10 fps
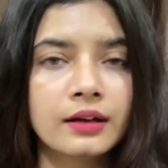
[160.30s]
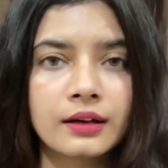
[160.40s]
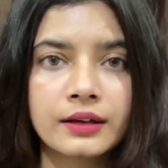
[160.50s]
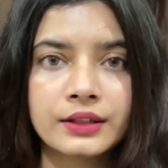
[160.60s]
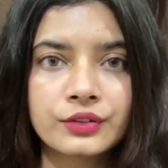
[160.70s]

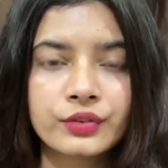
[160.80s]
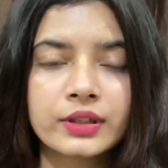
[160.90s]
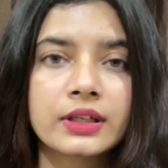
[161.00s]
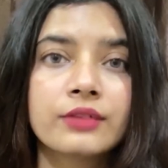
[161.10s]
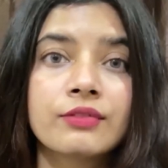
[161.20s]

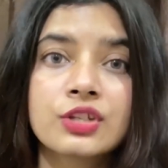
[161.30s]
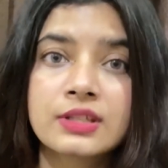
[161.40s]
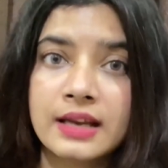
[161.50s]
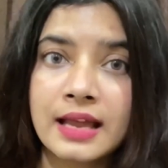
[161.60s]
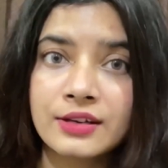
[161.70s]
ingredient, which is
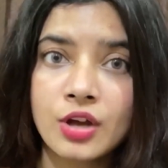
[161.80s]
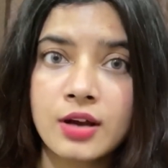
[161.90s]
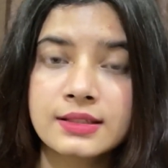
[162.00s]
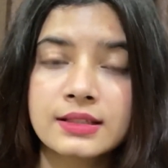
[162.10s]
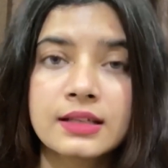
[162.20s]
an
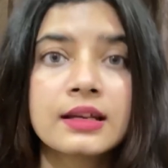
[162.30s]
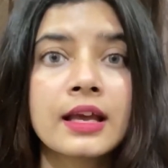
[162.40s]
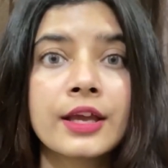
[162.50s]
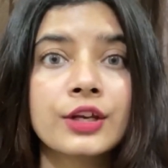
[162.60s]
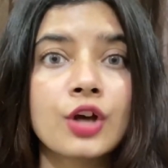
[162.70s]
antioxidant.
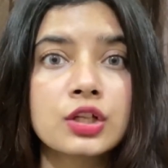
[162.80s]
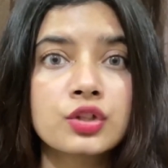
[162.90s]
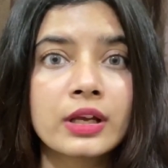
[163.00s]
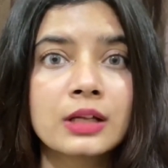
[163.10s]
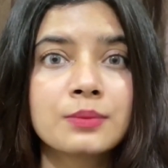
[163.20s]
It also
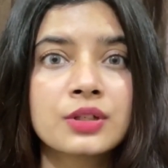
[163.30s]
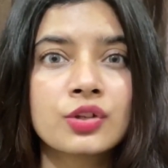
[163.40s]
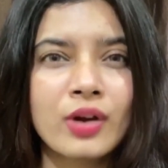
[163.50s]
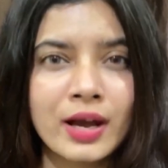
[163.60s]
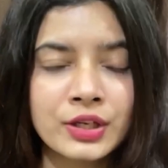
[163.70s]
helps in
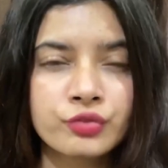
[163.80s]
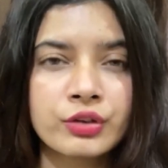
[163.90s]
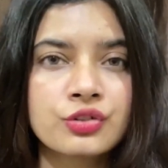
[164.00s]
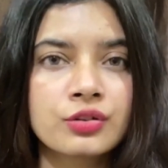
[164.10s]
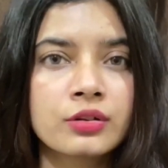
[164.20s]
your
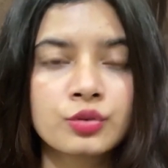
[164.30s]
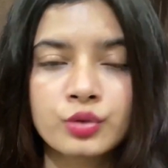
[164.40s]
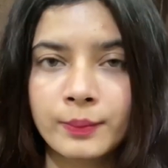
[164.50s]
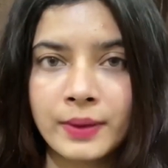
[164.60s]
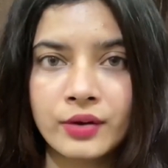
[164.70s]
hydration to
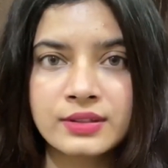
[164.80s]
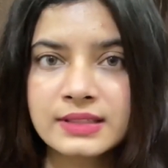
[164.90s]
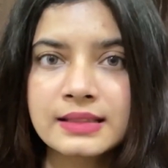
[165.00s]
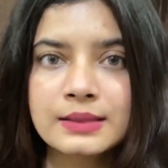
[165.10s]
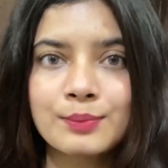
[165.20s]
repair your
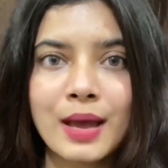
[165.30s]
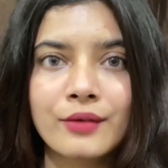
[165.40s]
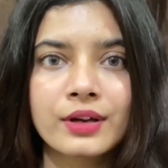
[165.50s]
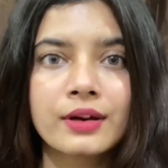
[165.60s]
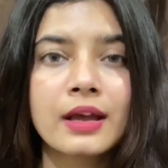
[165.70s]
skin's
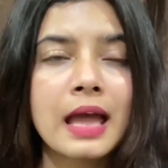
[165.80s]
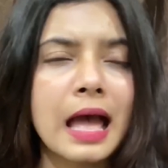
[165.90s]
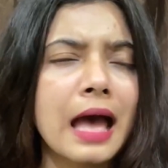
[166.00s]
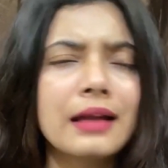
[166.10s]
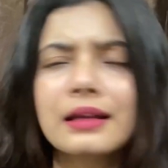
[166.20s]
barrier,
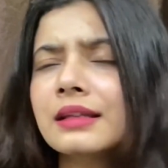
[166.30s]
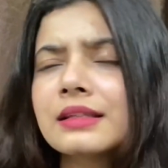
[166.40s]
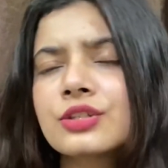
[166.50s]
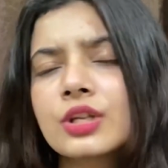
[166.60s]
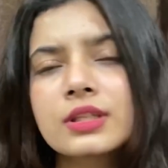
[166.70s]
and it
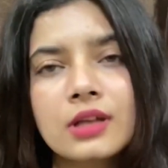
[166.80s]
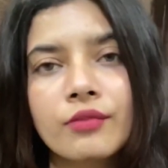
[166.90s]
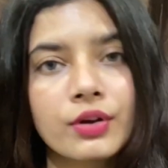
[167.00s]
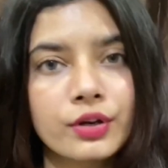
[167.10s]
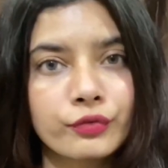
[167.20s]
is just a
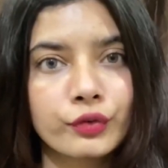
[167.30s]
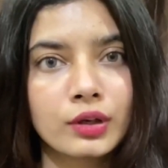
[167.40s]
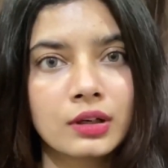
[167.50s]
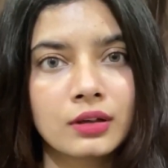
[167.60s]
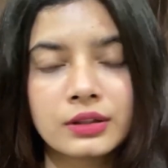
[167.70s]

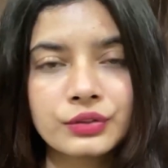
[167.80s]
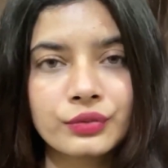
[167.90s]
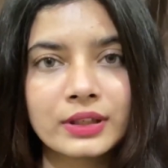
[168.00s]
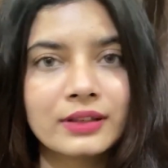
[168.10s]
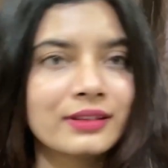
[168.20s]
wonderful
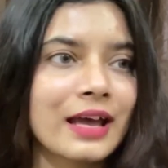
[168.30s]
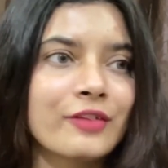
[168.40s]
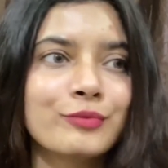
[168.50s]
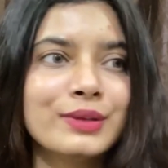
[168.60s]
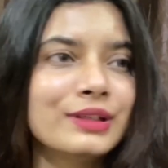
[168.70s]
ingredient. I
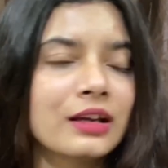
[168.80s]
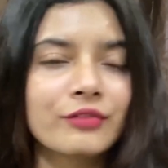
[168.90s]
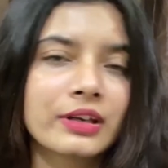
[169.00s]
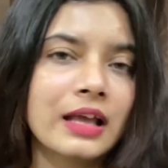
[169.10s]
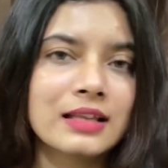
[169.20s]
have been
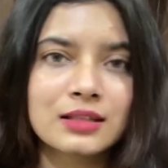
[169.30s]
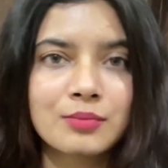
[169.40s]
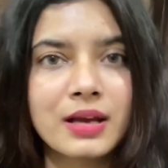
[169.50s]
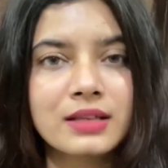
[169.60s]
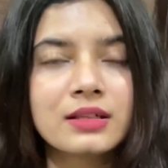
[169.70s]
loving
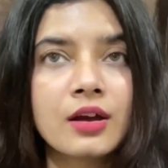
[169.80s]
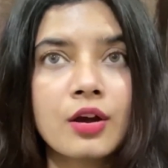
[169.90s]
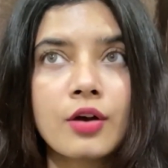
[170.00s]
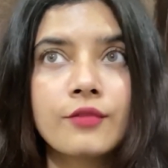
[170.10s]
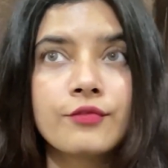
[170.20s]
niacinamide
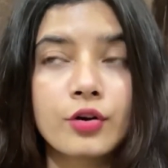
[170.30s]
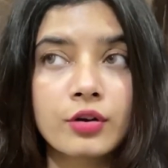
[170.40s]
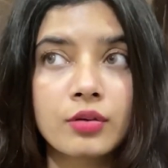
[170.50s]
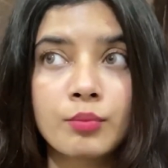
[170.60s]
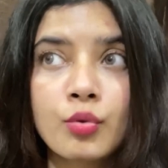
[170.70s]
for
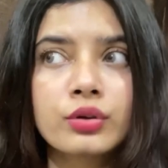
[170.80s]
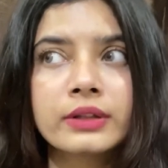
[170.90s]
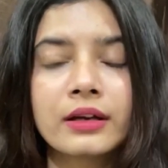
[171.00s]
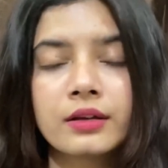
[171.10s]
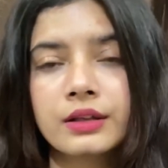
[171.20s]
more
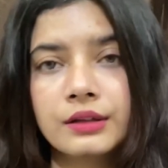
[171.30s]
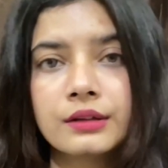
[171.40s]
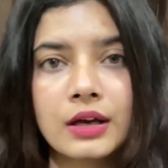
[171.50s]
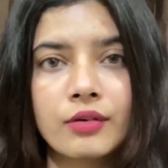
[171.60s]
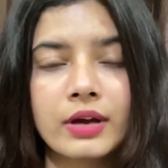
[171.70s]
than a year
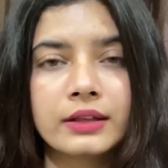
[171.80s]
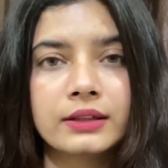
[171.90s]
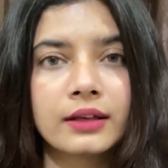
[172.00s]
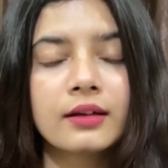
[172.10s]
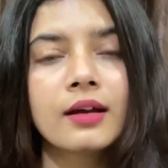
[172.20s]
now, I
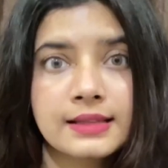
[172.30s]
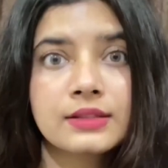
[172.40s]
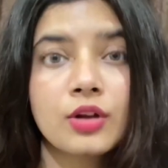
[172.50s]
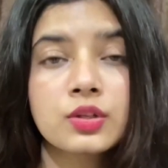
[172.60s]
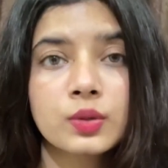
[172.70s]
think. It
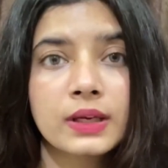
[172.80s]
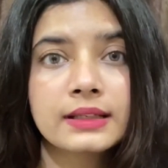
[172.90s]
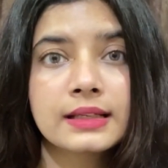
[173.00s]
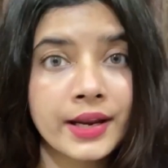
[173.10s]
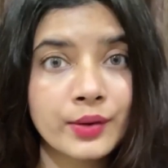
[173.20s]
also
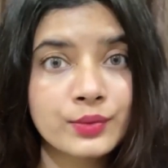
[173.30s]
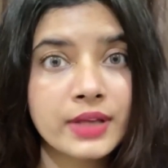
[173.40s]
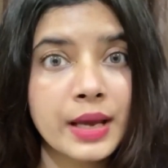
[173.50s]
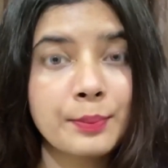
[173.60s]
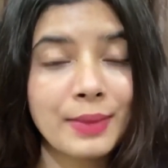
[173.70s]
contains
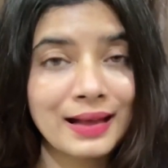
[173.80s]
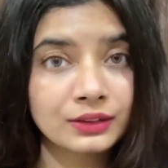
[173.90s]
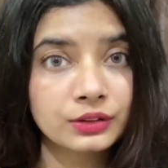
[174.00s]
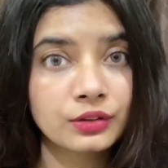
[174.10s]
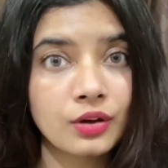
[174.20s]
cyan
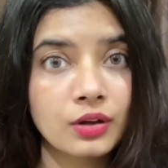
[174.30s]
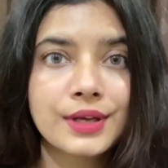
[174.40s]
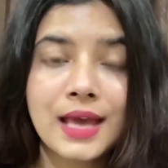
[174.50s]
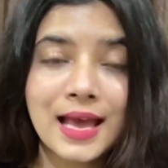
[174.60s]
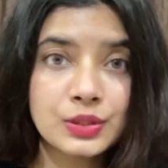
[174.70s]
panthenol
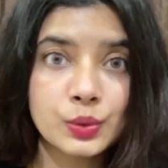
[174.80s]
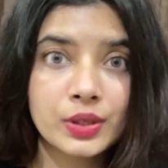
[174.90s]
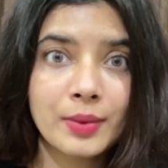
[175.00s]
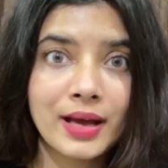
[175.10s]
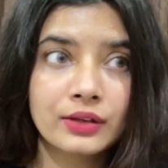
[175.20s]
and
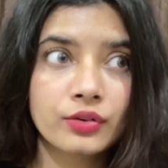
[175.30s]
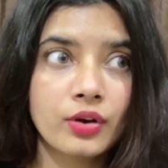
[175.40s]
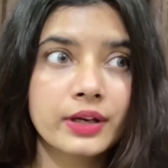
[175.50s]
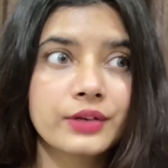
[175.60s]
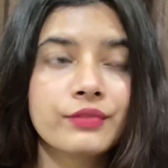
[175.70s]
sodium
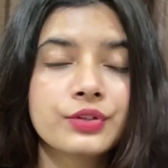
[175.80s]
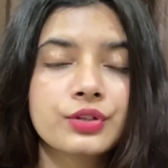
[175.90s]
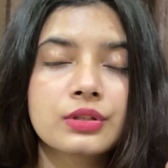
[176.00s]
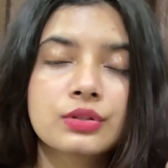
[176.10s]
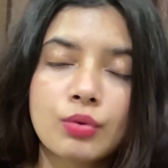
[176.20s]
hyaluronate, which
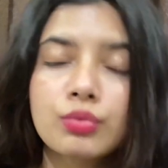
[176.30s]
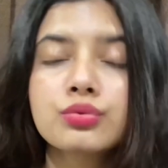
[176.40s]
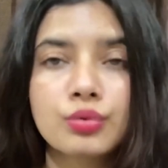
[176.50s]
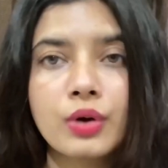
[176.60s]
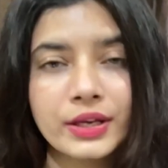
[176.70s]
is so
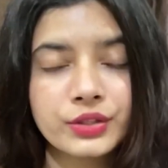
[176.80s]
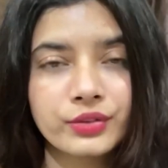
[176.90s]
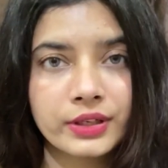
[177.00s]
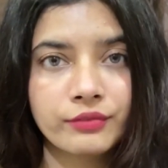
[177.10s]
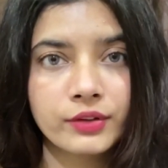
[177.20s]

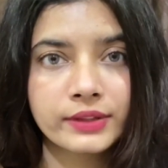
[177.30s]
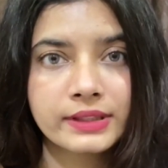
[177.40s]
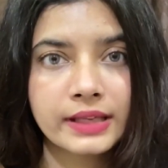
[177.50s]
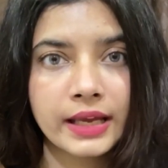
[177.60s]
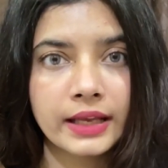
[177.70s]
hydrating for the
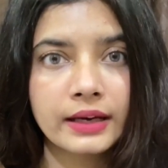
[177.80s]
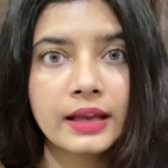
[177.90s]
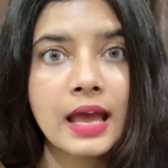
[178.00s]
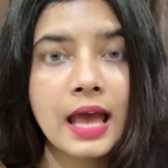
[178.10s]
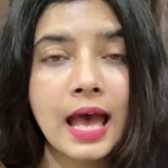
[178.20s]
skin.
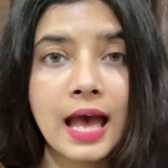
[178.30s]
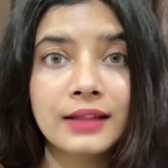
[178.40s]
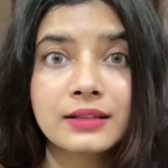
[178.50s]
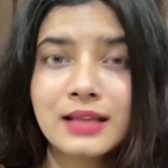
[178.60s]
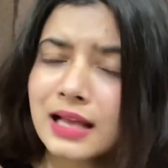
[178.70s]
And
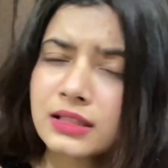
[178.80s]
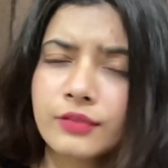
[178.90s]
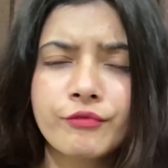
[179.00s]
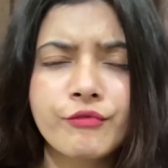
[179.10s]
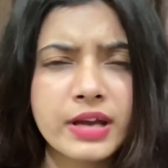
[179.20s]
this has a
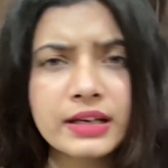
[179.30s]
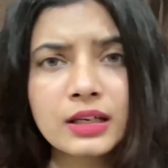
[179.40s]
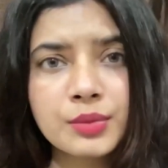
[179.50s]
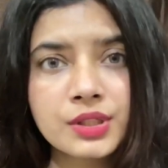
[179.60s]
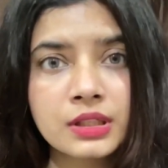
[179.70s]
very
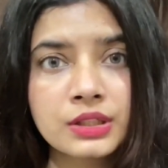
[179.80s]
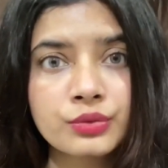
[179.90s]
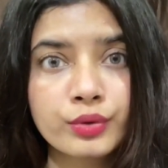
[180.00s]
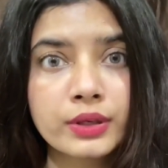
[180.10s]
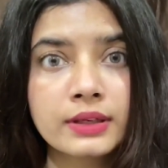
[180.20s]
limited
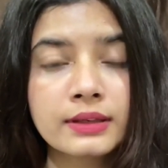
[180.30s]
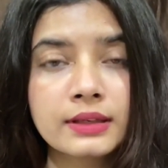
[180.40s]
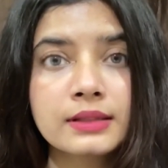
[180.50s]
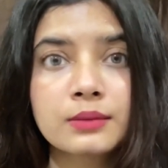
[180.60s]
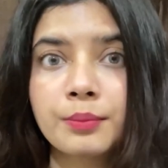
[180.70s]
ingredient
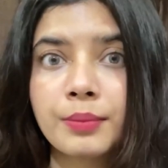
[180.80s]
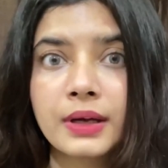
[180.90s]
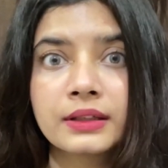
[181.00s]
list, but